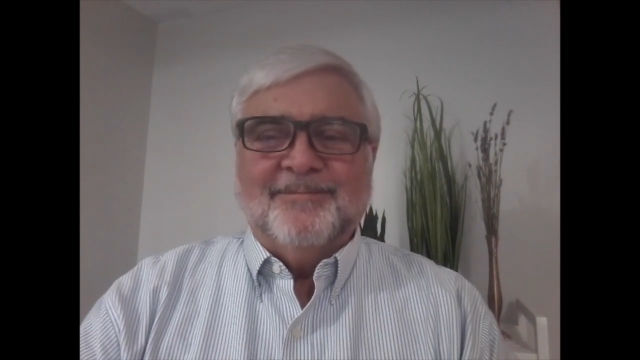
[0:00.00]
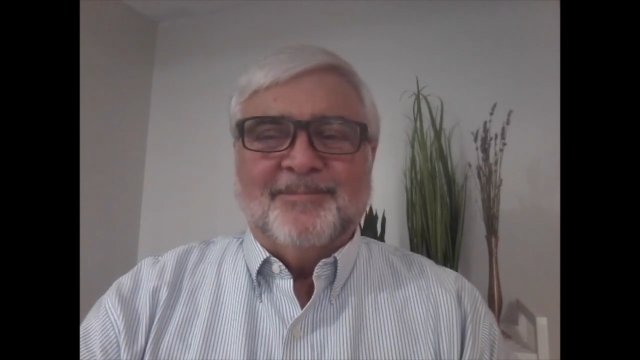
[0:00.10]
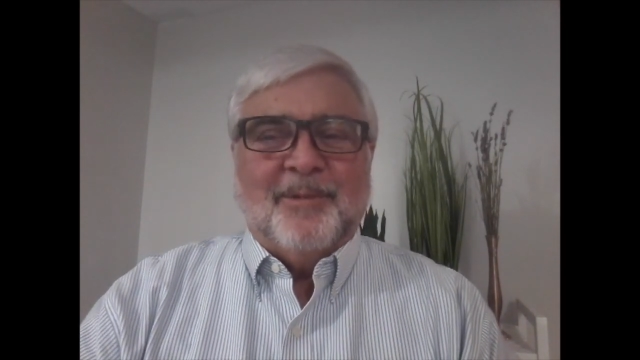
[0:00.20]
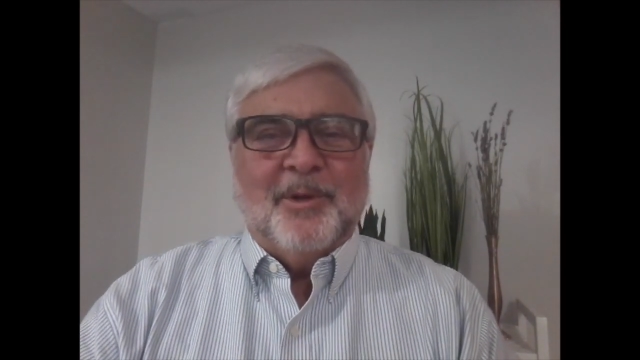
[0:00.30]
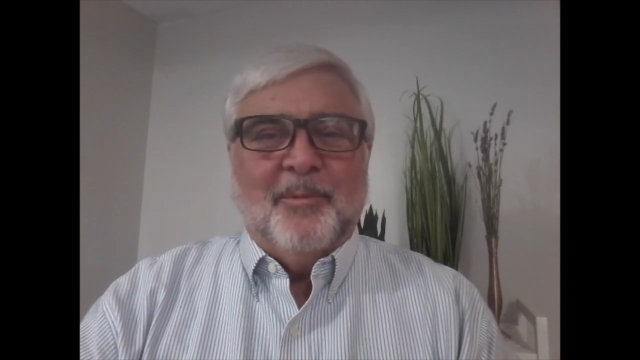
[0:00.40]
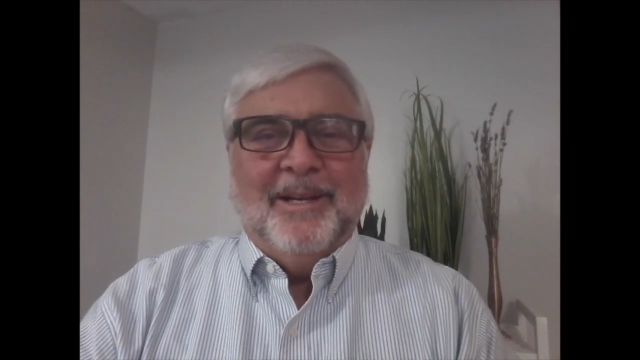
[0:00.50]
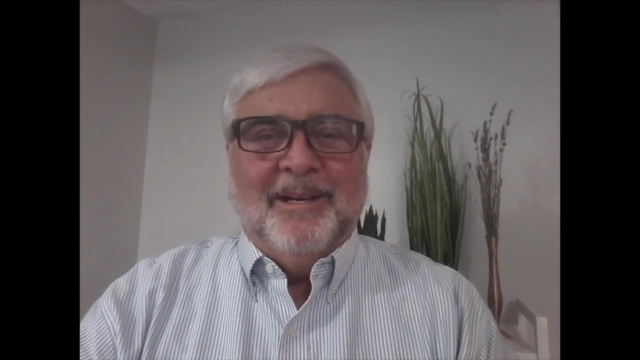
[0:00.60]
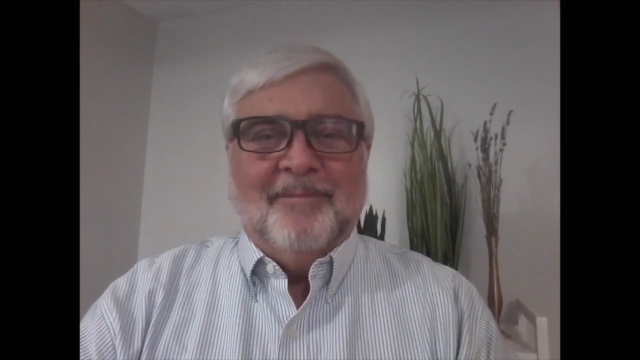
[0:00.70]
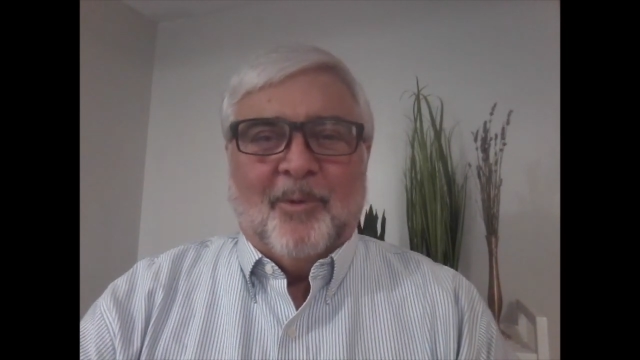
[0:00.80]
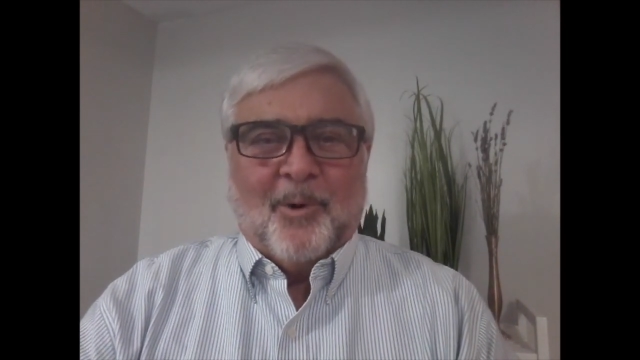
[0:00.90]
something we
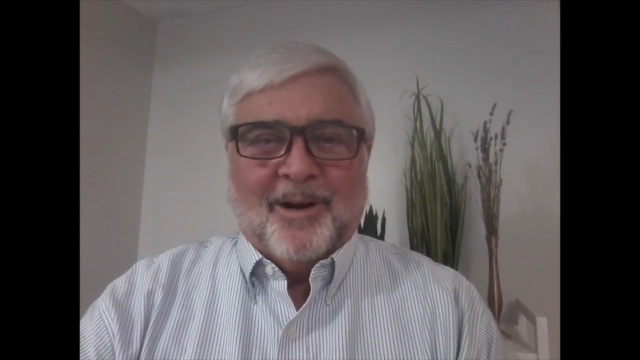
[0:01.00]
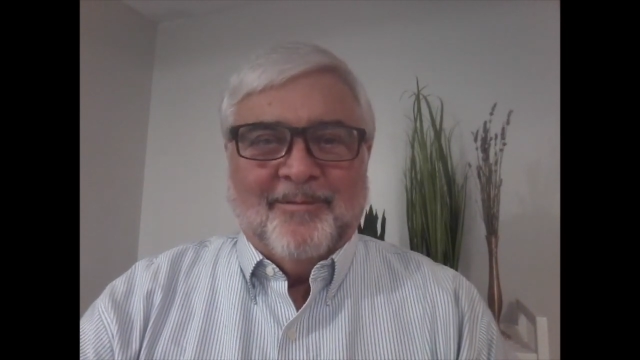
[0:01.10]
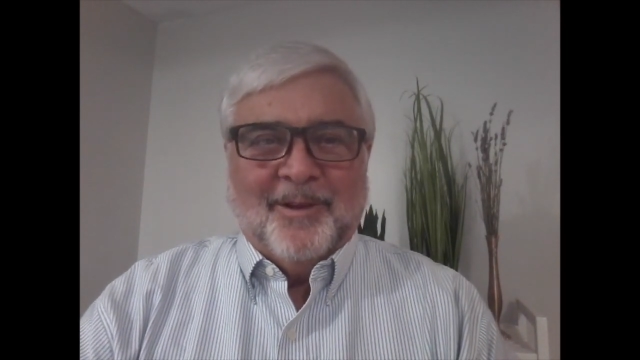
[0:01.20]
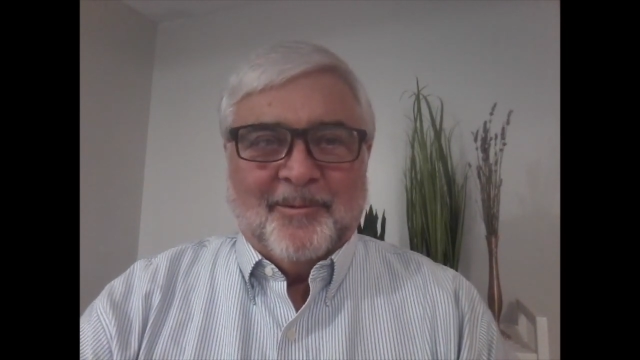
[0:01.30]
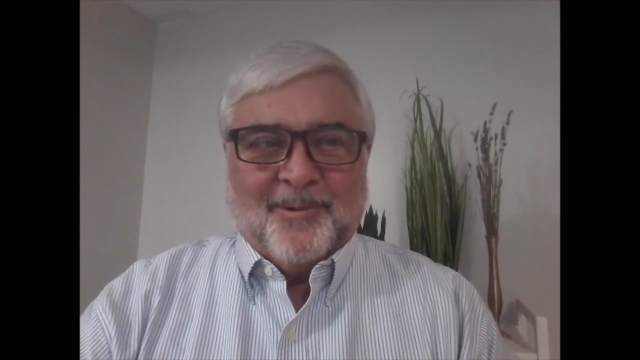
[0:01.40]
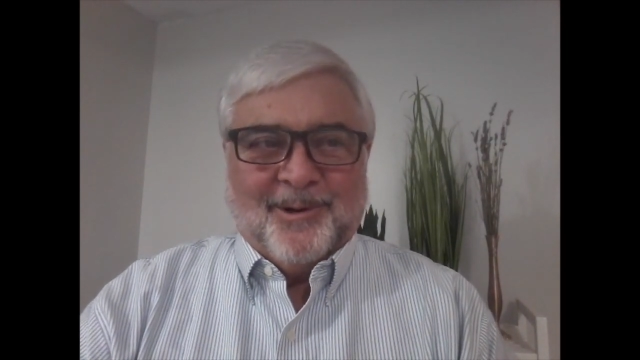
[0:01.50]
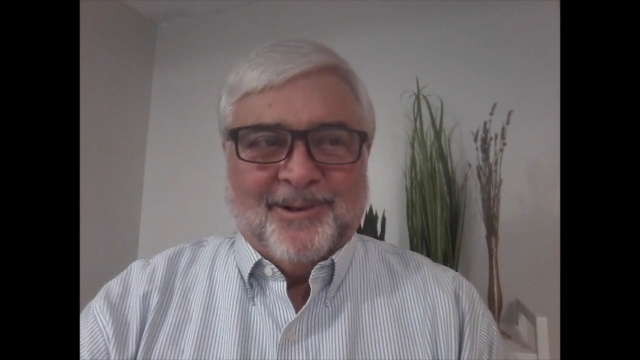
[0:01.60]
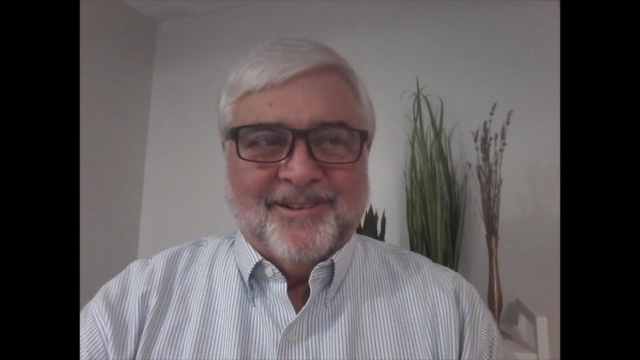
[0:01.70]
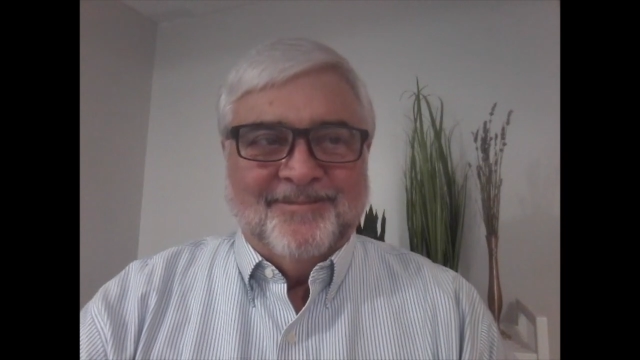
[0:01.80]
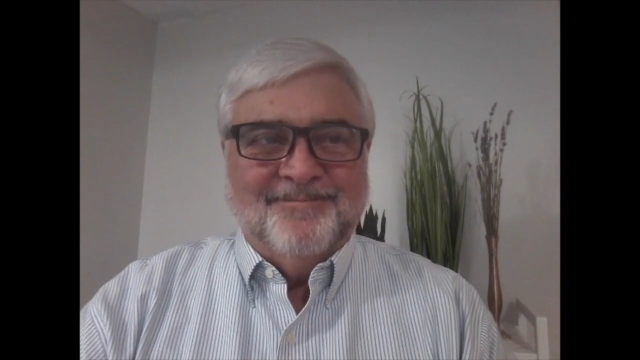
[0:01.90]
need more of in the
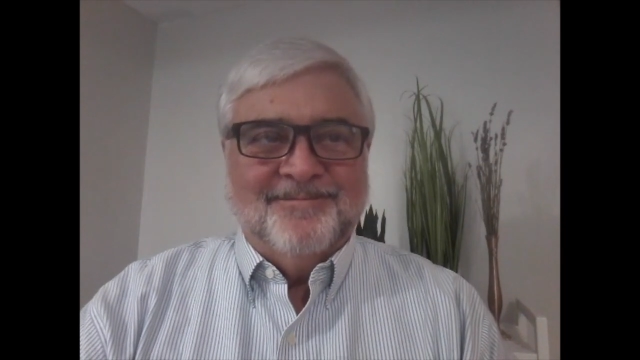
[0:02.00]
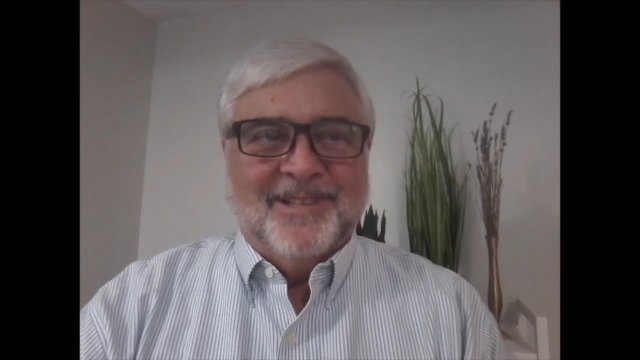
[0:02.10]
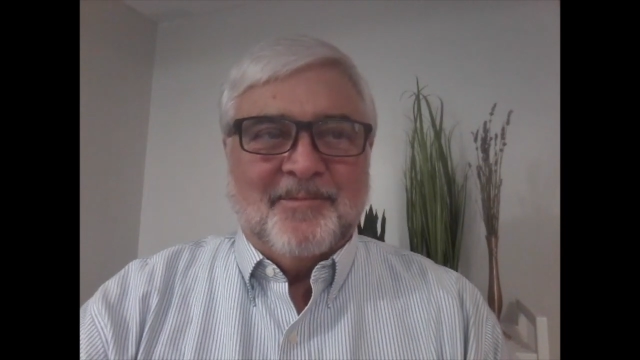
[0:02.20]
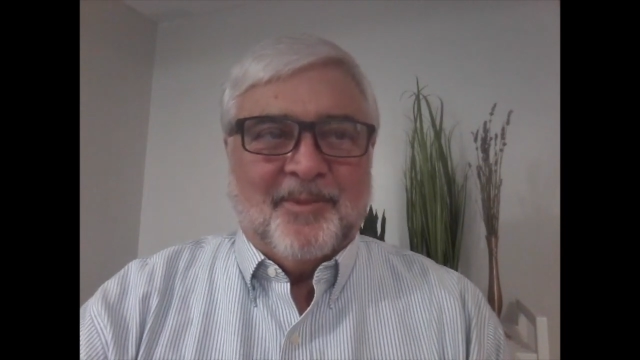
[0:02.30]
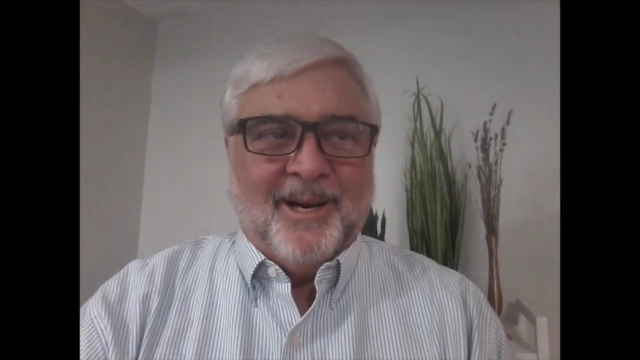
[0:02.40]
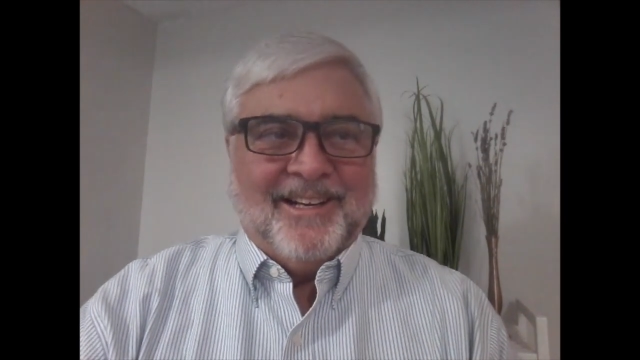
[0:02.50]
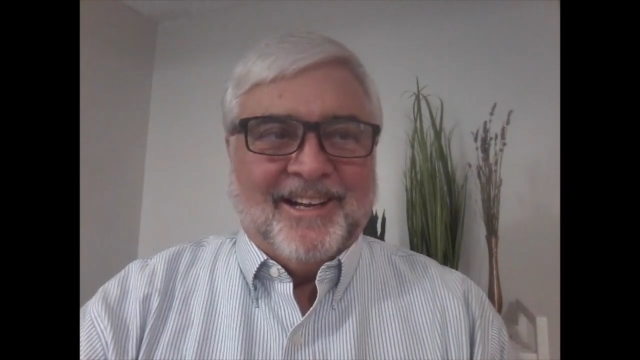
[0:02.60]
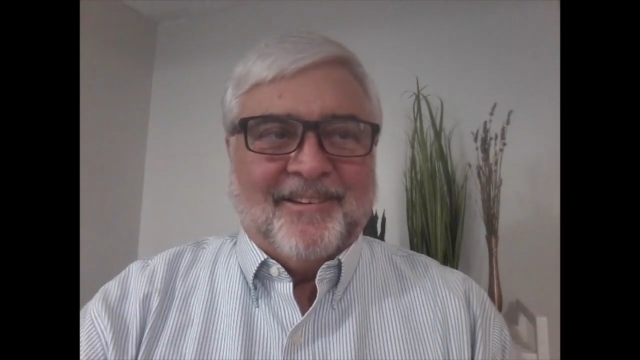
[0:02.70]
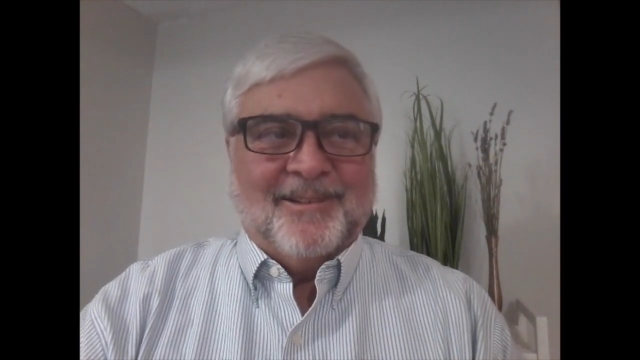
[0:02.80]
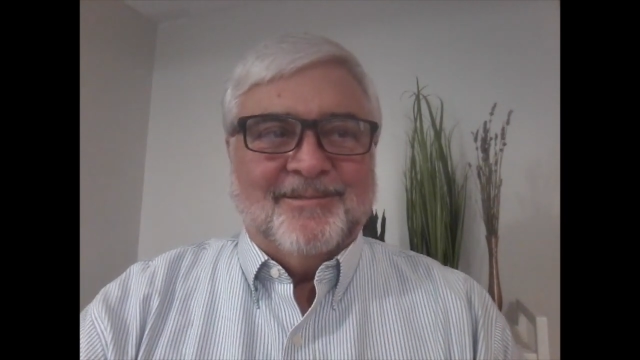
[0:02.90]
world. Let's pray
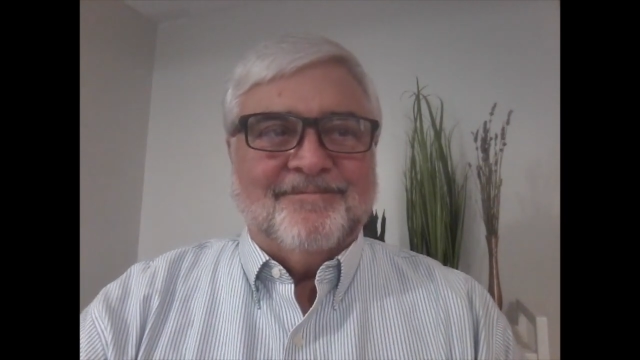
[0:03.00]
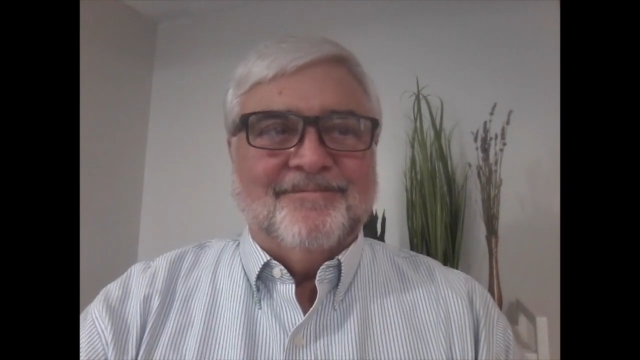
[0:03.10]
together.